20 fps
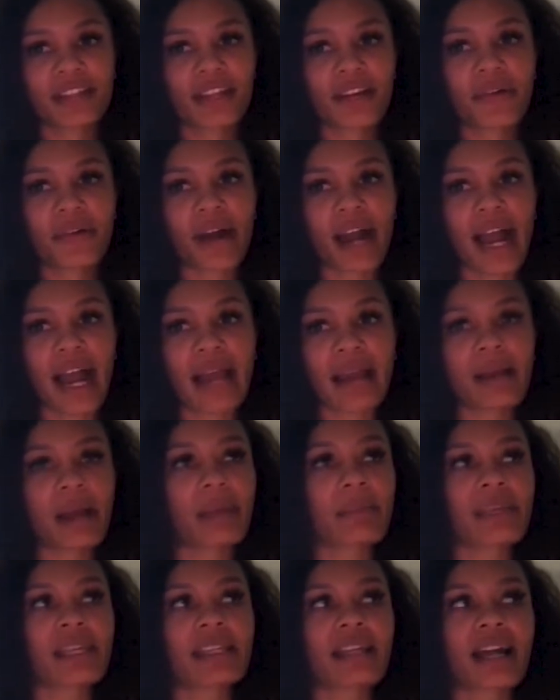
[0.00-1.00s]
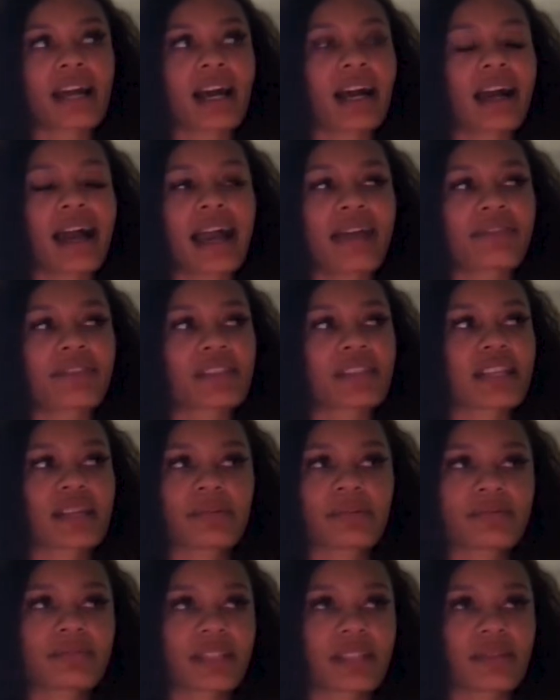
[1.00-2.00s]
No, I mean, I have the
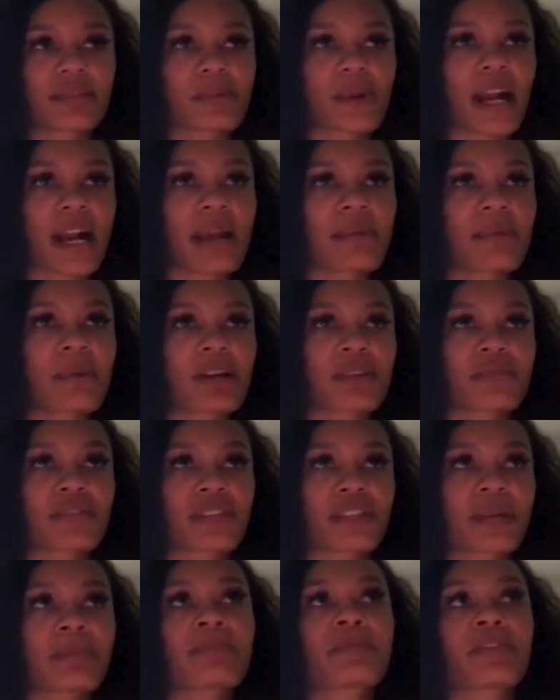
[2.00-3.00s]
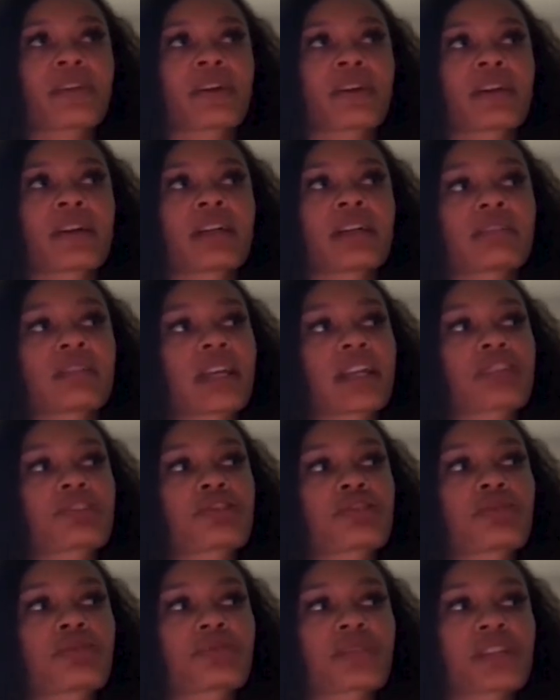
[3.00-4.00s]
same thing with where I modeled for them for like
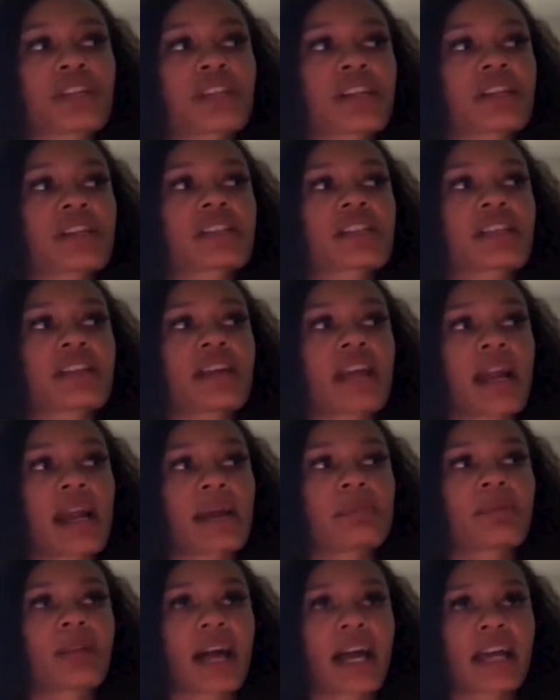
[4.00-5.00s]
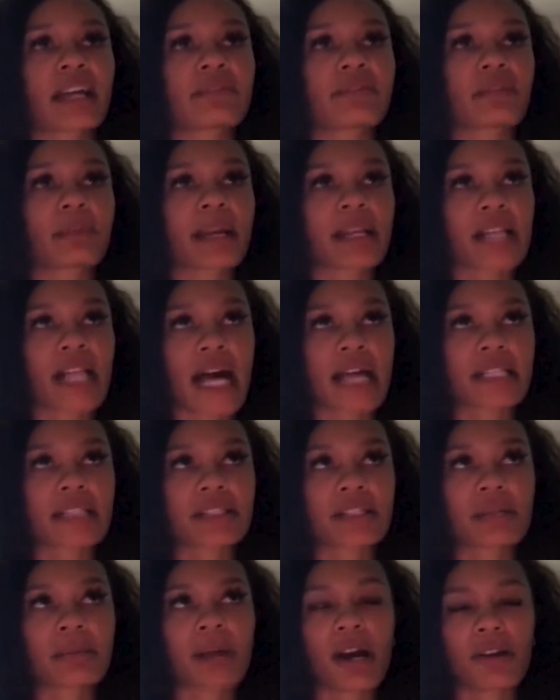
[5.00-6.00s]
2 or 3 years, and then I applied for my last
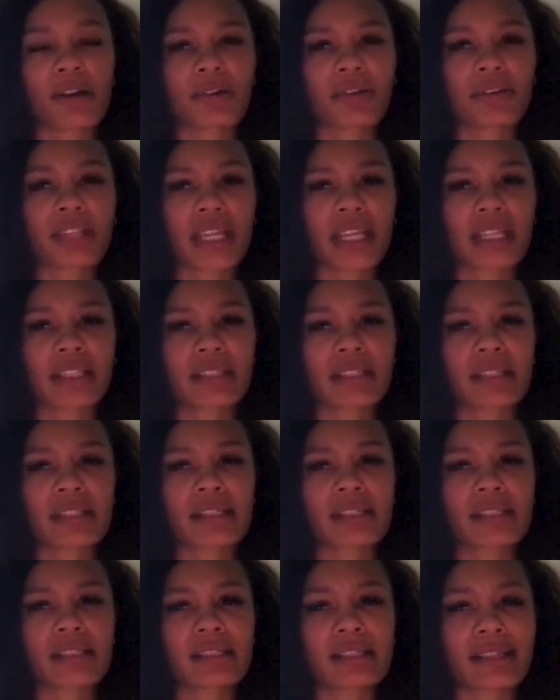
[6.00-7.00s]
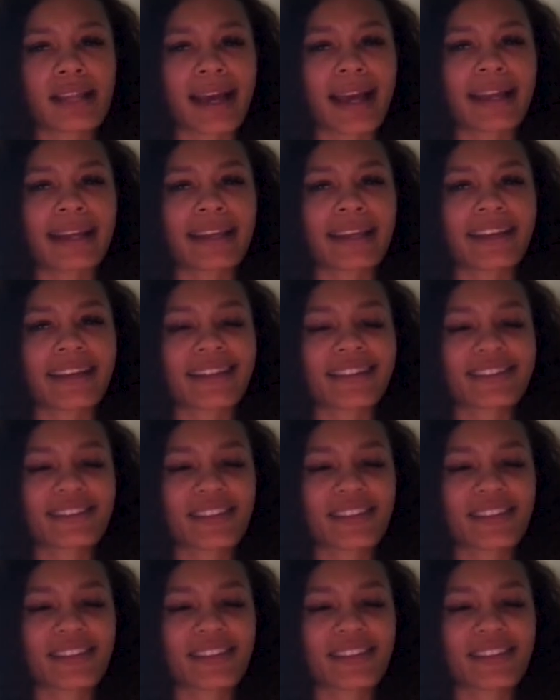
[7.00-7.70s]
year to model, and they denied it.